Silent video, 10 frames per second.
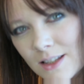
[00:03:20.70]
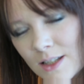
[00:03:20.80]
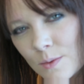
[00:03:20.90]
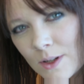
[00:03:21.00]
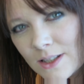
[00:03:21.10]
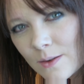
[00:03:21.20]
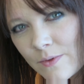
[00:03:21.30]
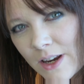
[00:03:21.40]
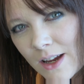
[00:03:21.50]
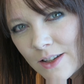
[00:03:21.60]
This is why in
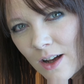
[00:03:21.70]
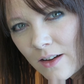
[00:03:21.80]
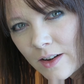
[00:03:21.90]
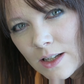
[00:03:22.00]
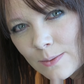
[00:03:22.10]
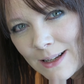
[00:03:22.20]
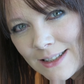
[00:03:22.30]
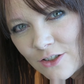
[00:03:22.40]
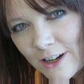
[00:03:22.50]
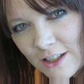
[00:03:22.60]
some videos I
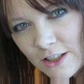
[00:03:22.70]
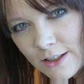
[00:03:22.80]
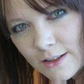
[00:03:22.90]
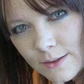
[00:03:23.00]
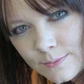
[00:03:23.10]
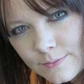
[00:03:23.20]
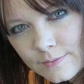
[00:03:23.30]
explain scratches.